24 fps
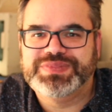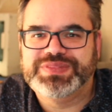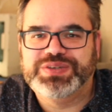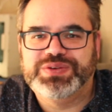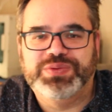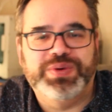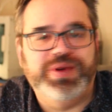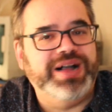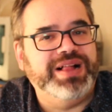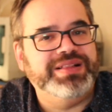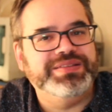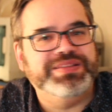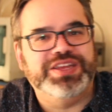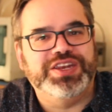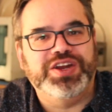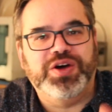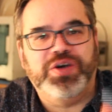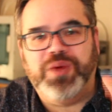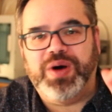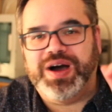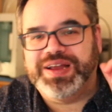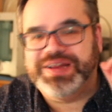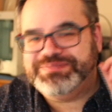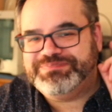Well, you know
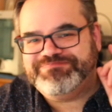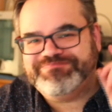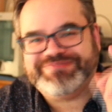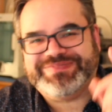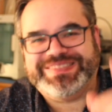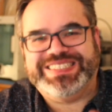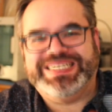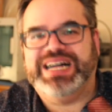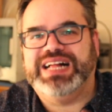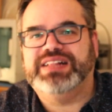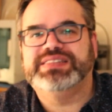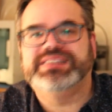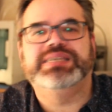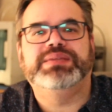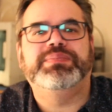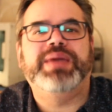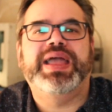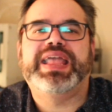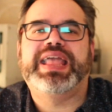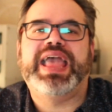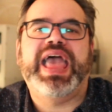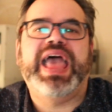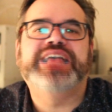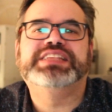what?
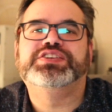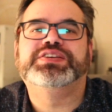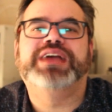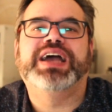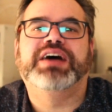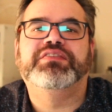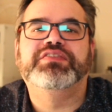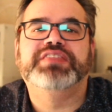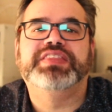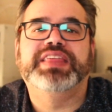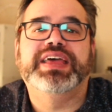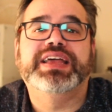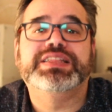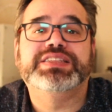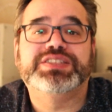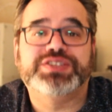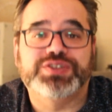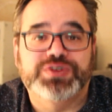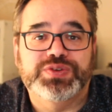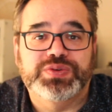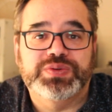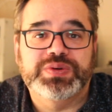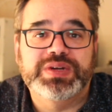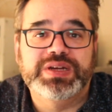Ultimaker has you covered there
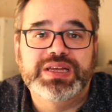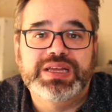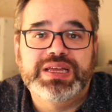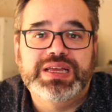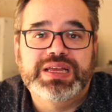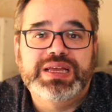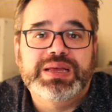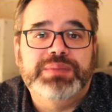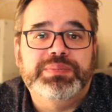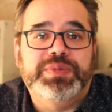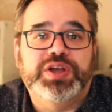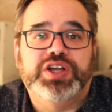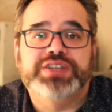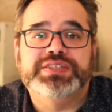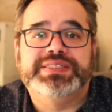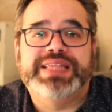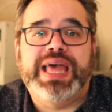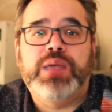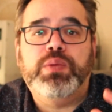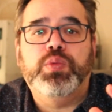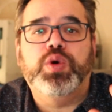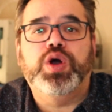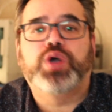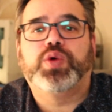too, because
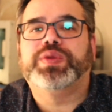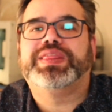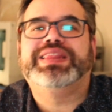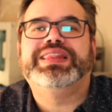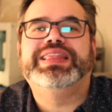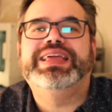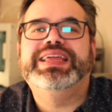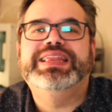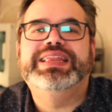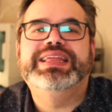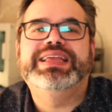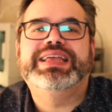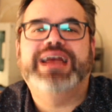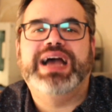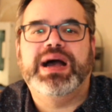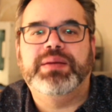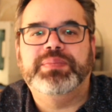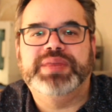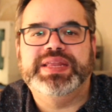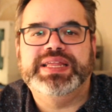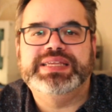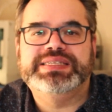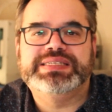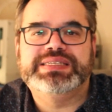they work with leading
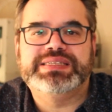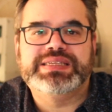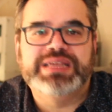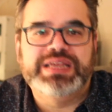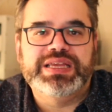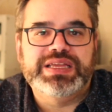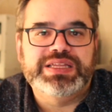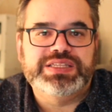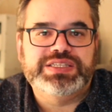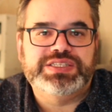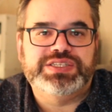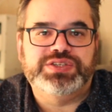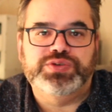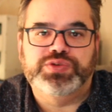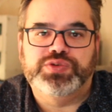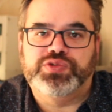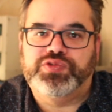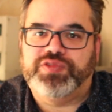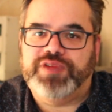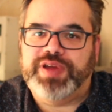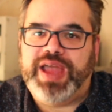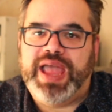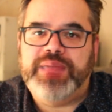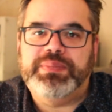companies to
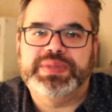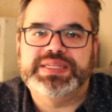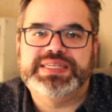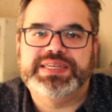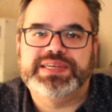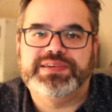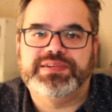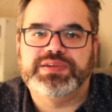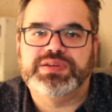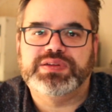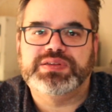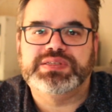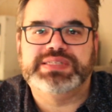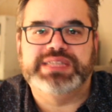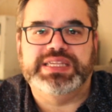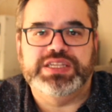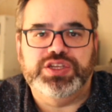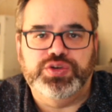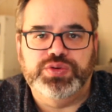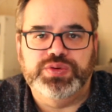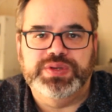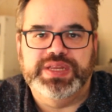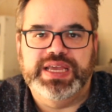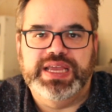create materials that
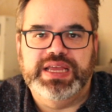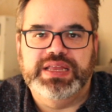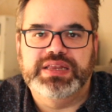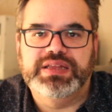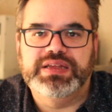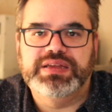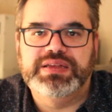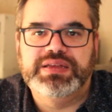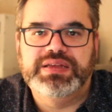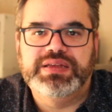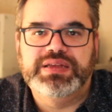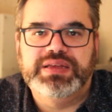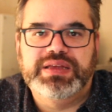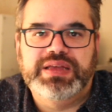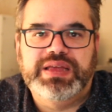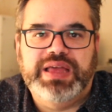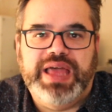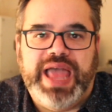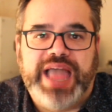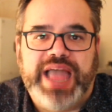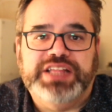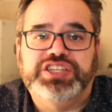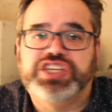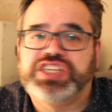you need.
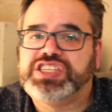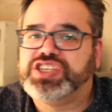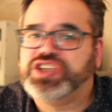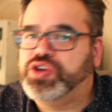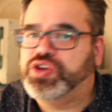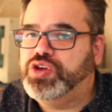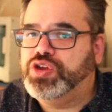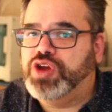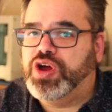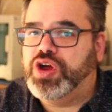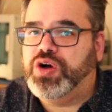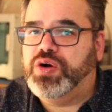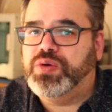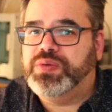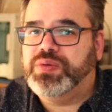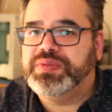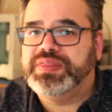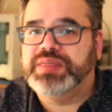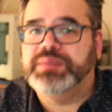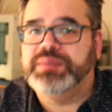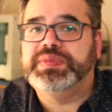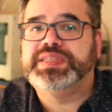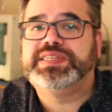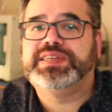And just so you know,
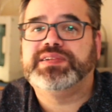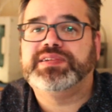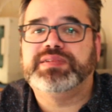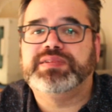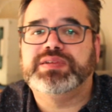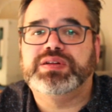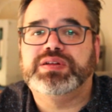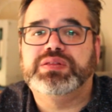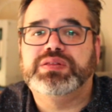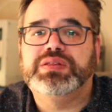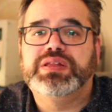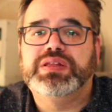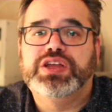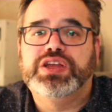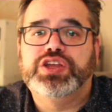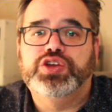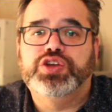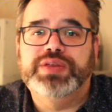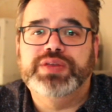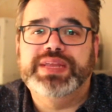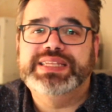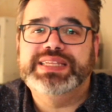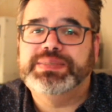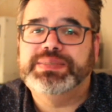the material you
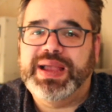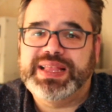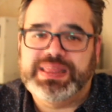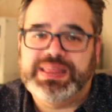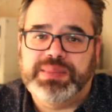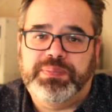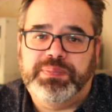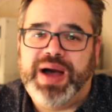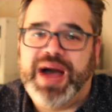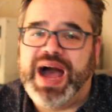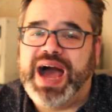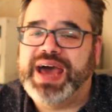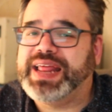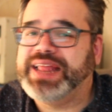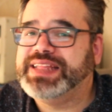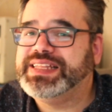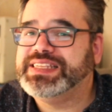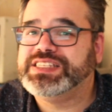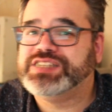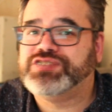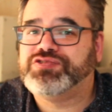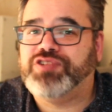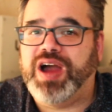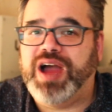need to make the part I
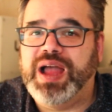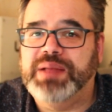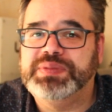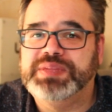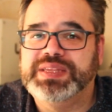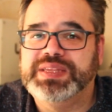described